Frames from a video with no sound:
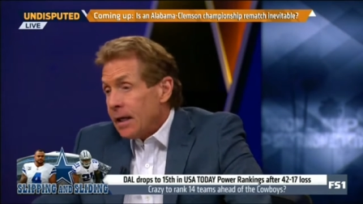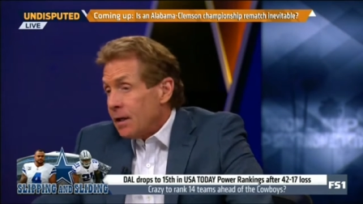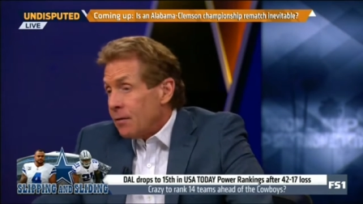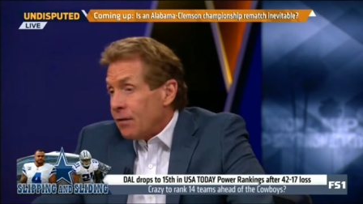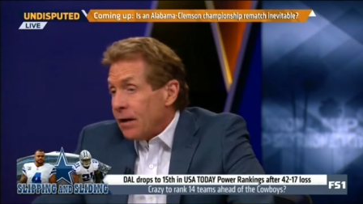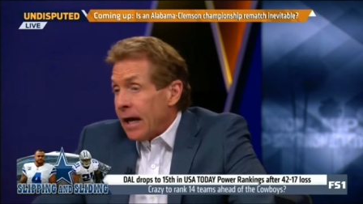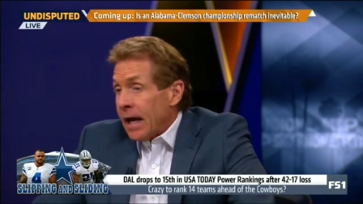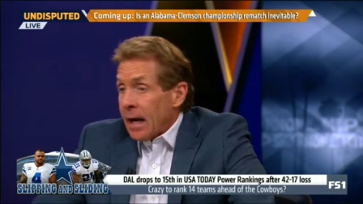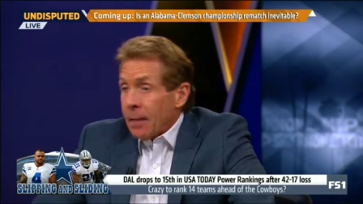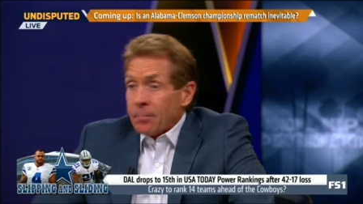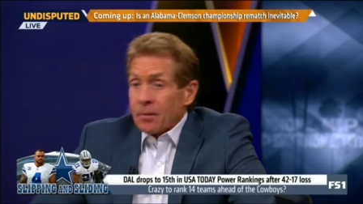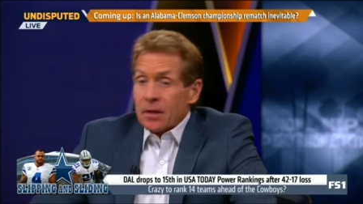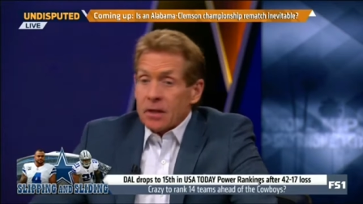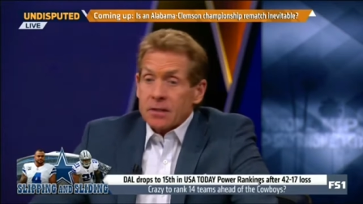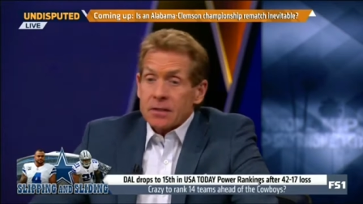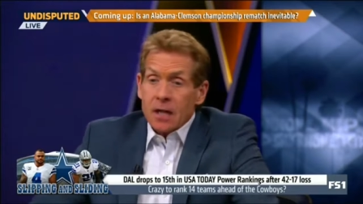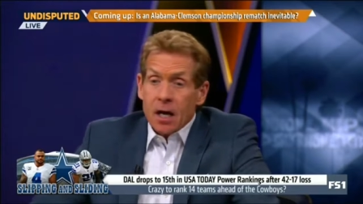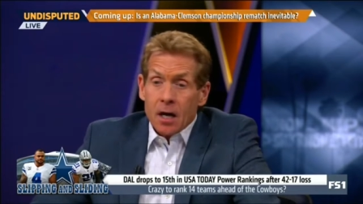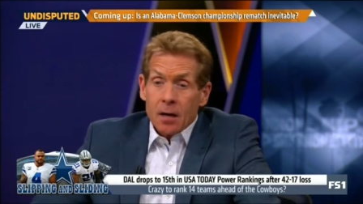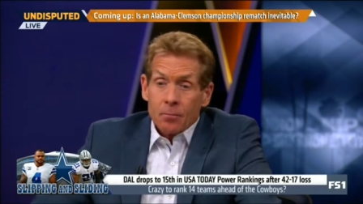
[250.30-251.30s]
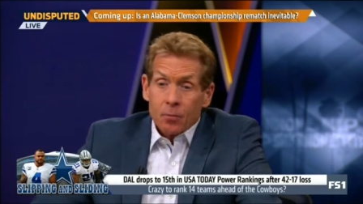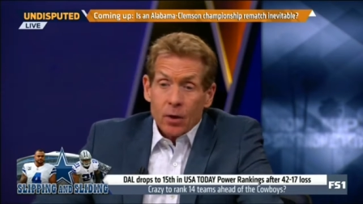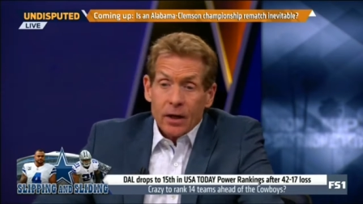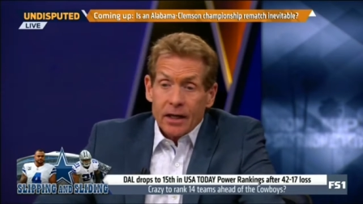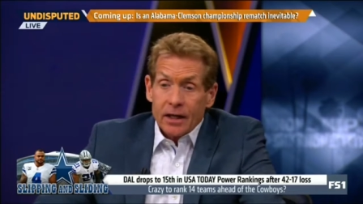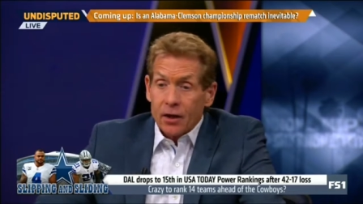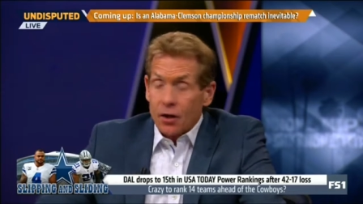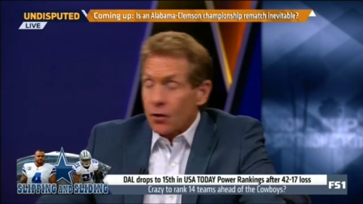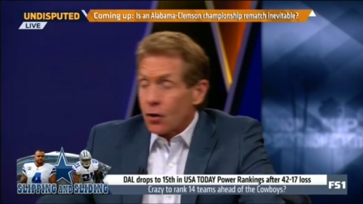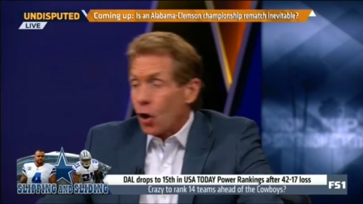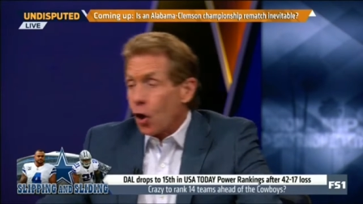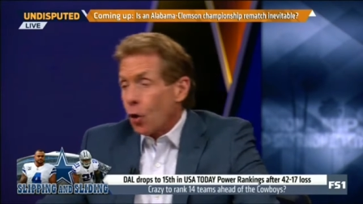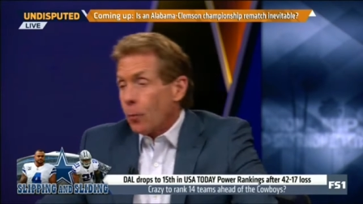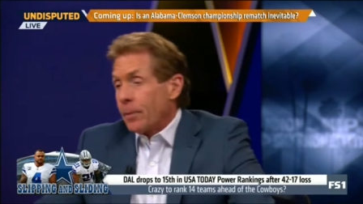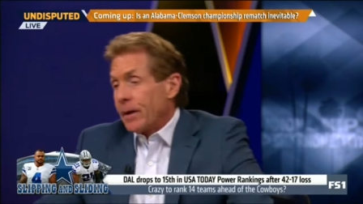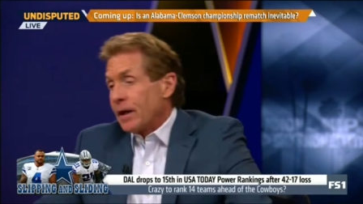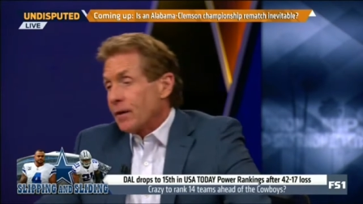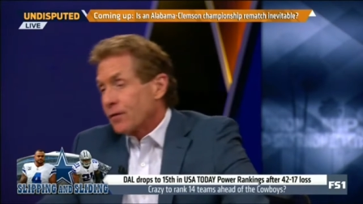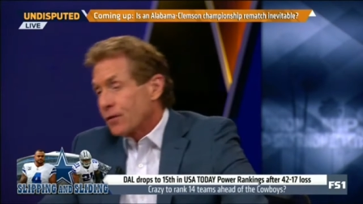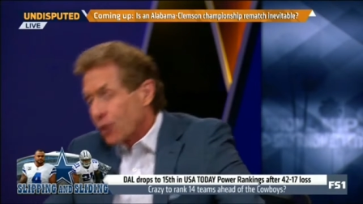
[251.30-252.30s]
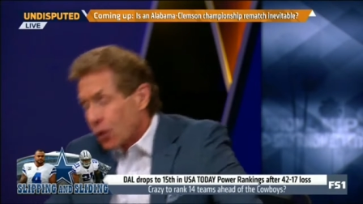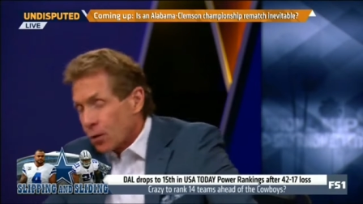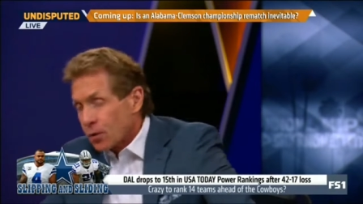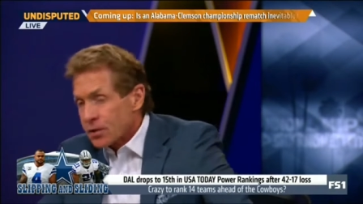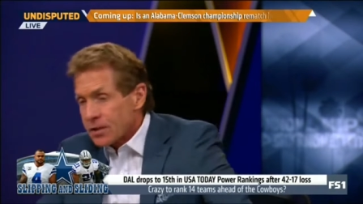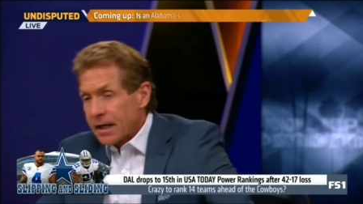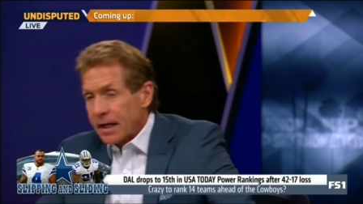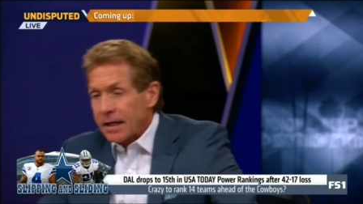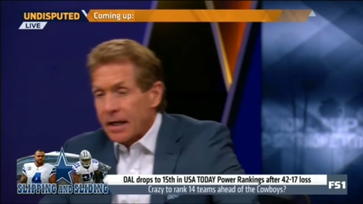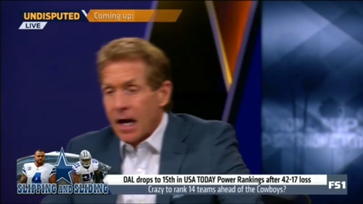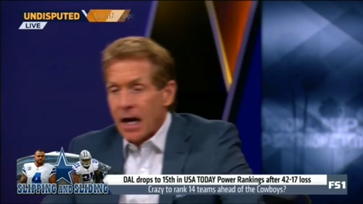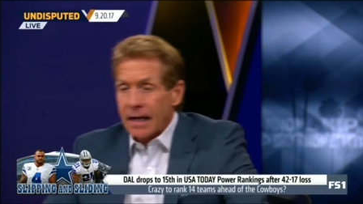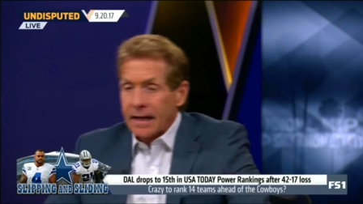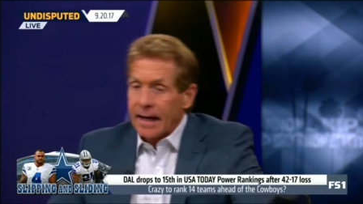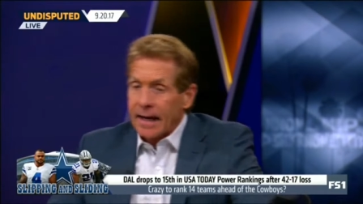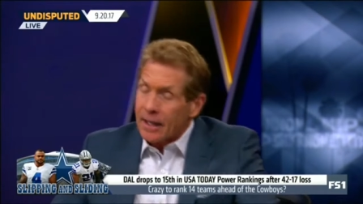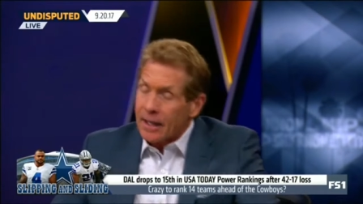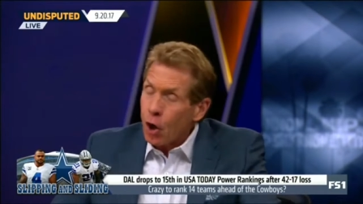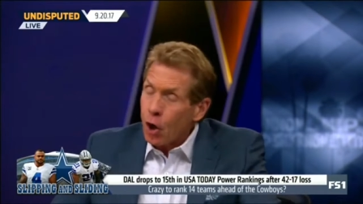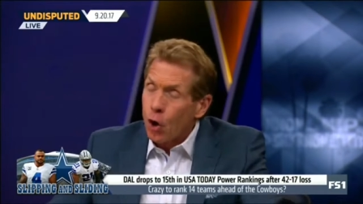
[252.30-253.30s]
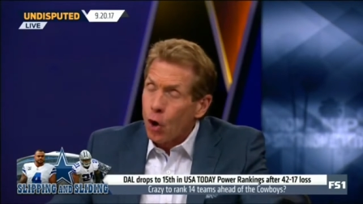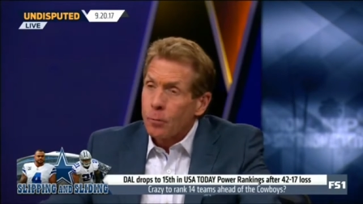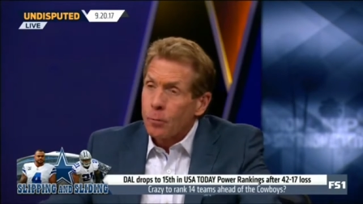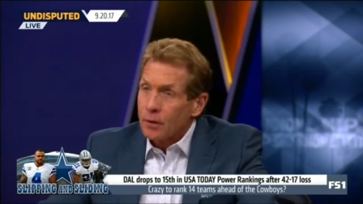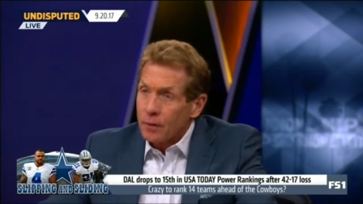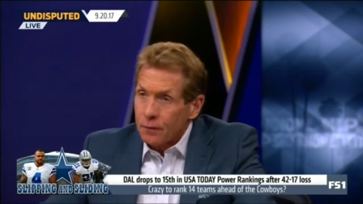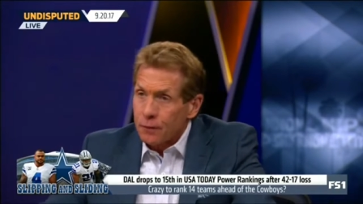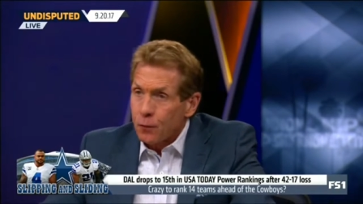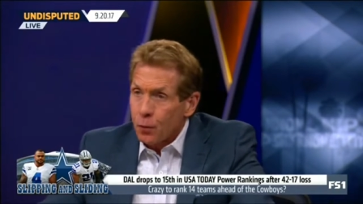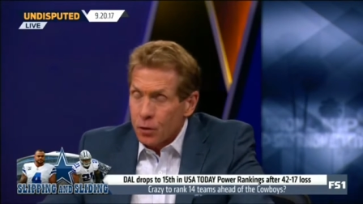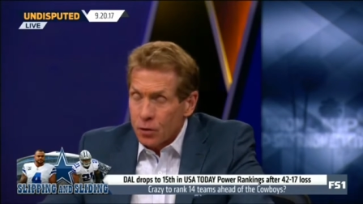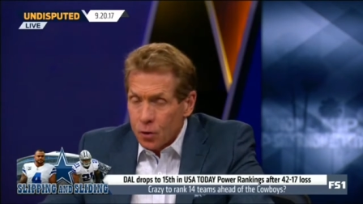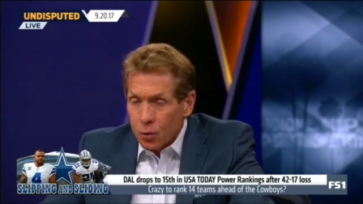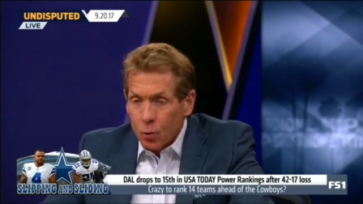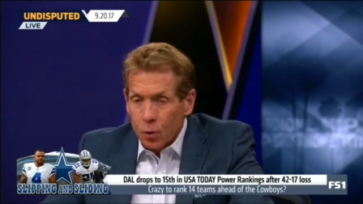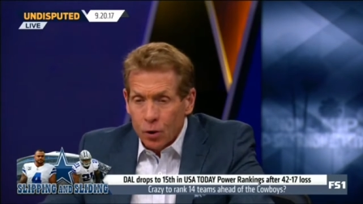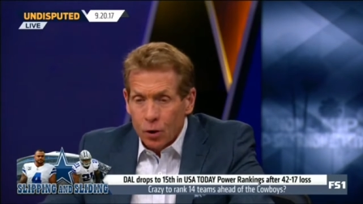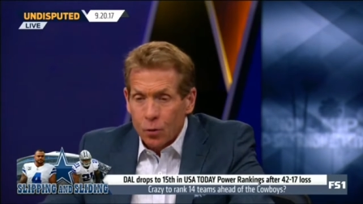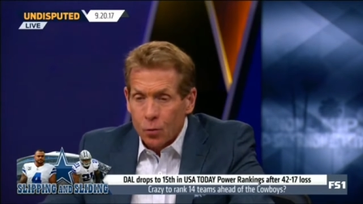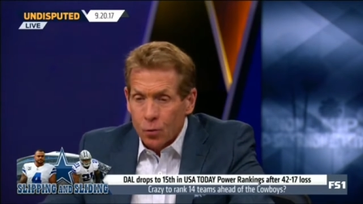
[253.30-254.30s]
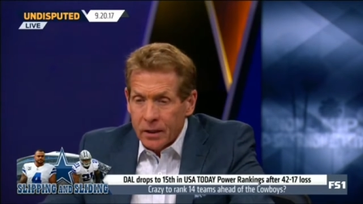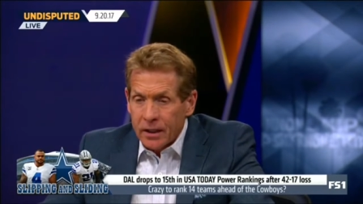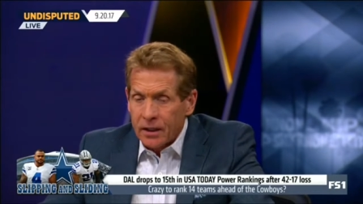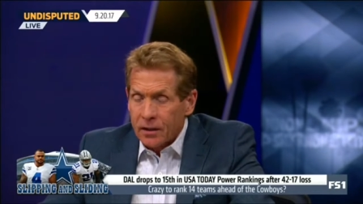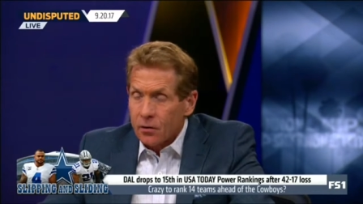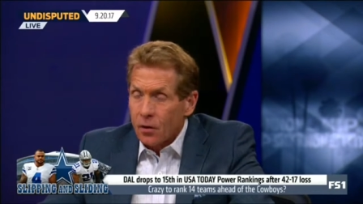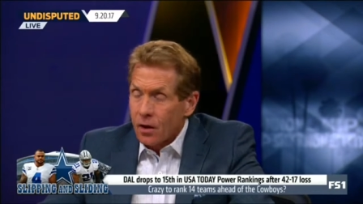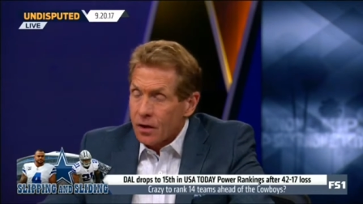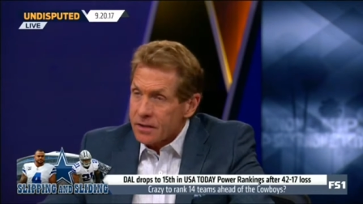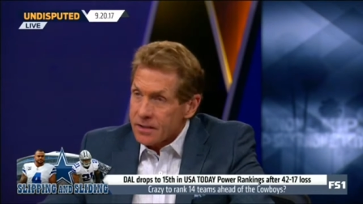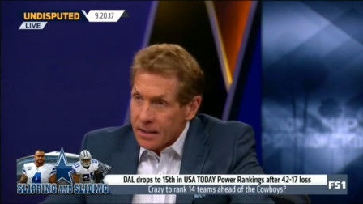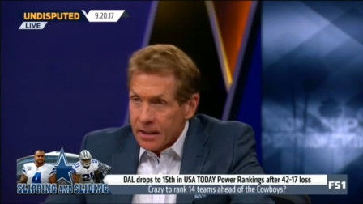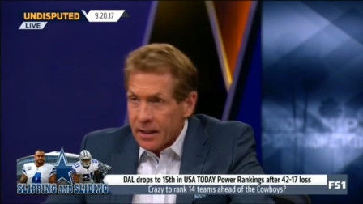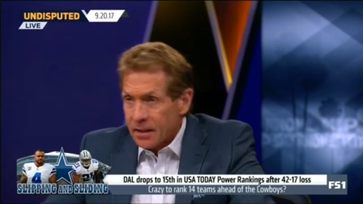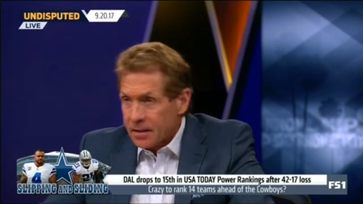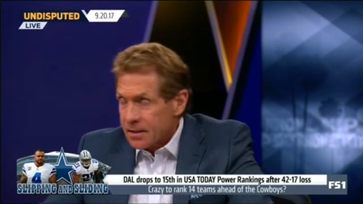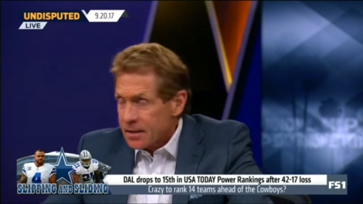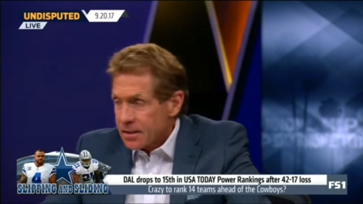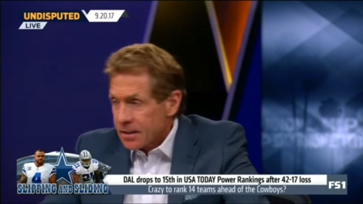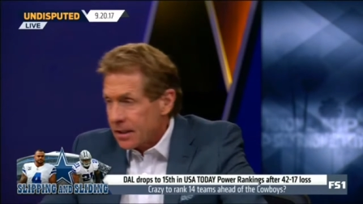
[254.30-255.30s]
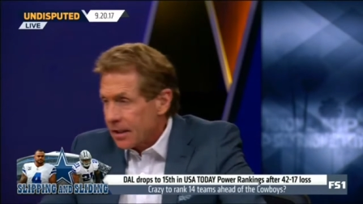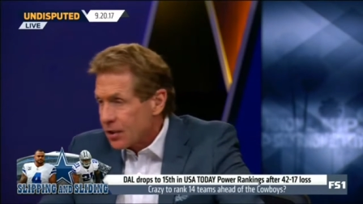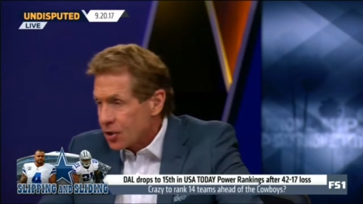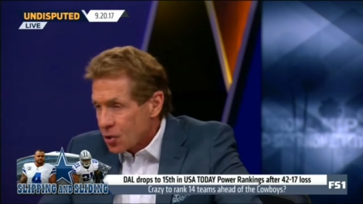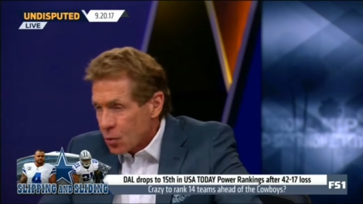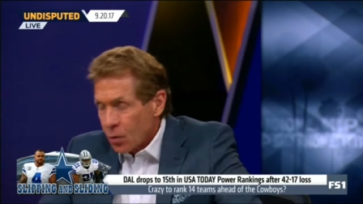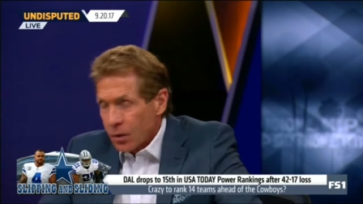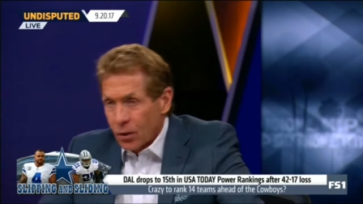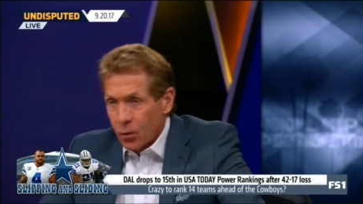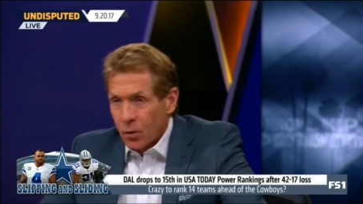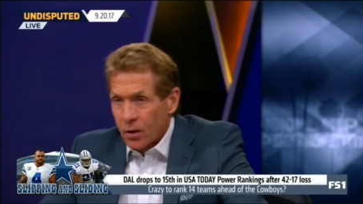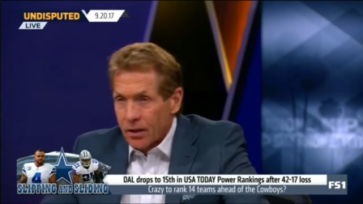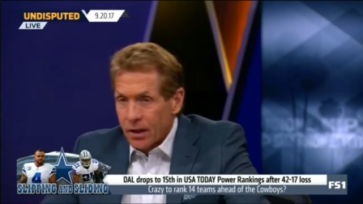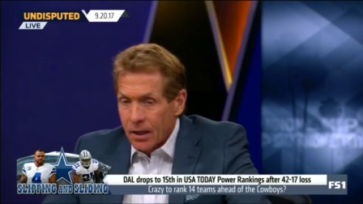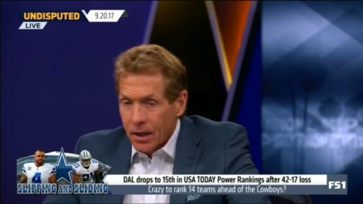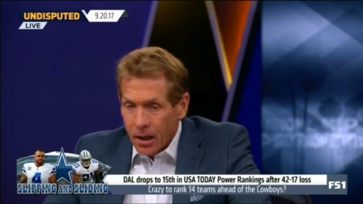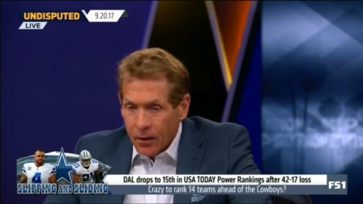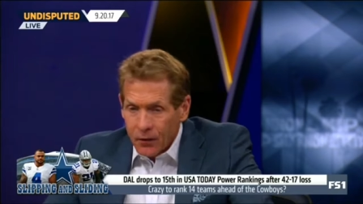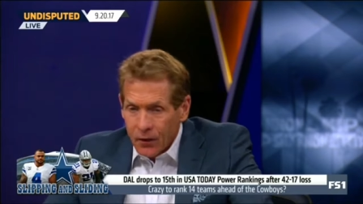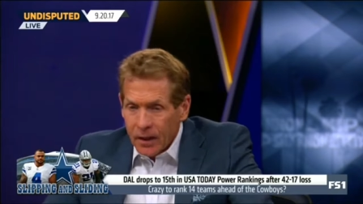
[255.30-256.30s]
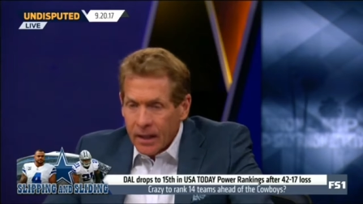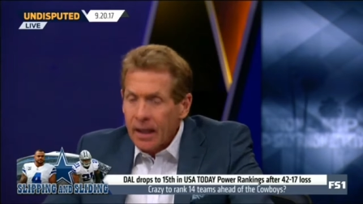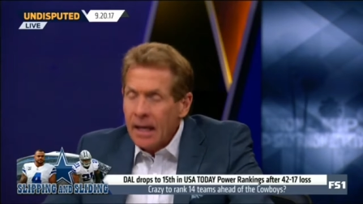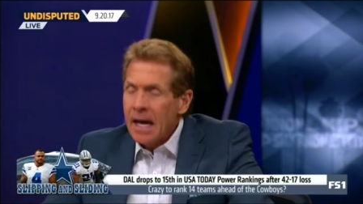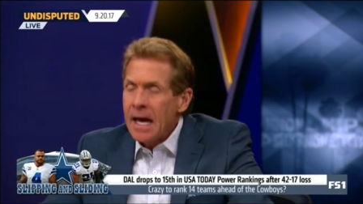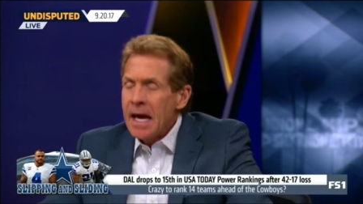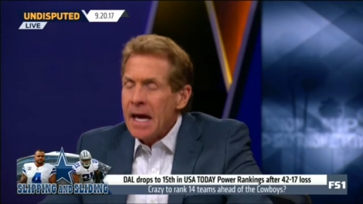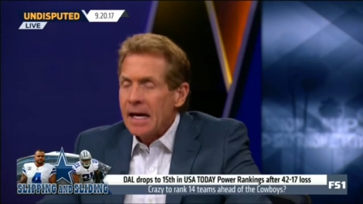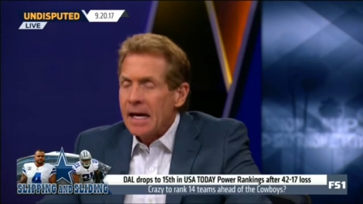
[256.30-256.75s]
It even happened to Tom Brady on opening Thursday night at home in the fourth quarter when he lost to Kansas City 21 to nothing.